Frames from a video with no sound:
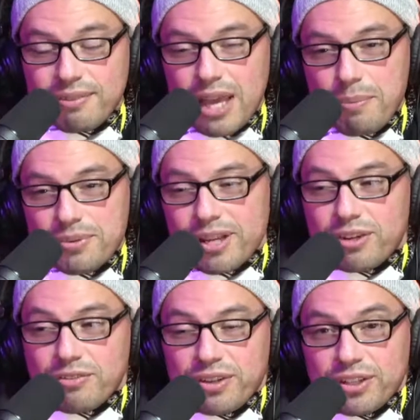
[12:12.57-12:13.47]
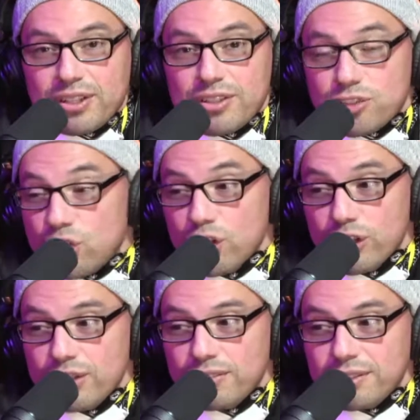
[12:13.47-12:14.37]
Apple cider vinegar is
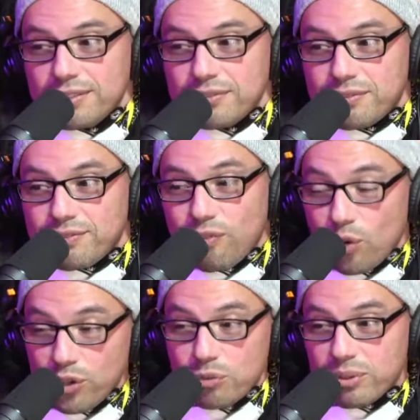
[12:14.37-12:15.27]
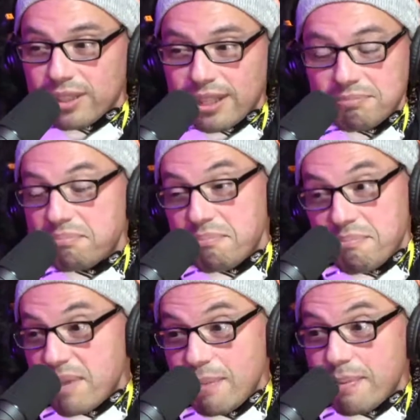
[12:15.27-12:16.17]
good for you, but
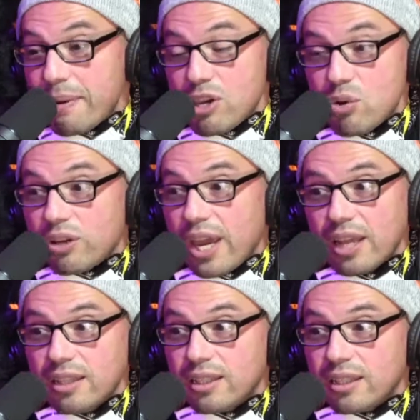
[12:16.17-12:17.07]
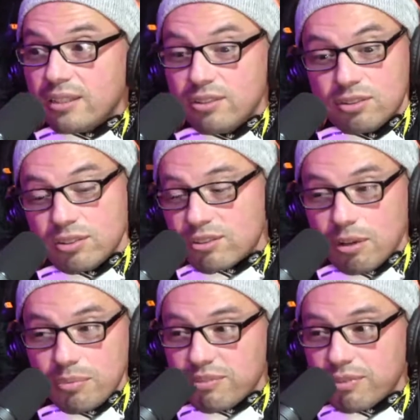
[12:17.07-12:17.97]
maybe by you inhaling it, you took
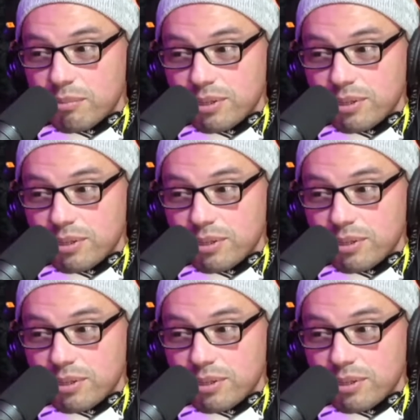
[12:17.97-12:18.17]
something from it.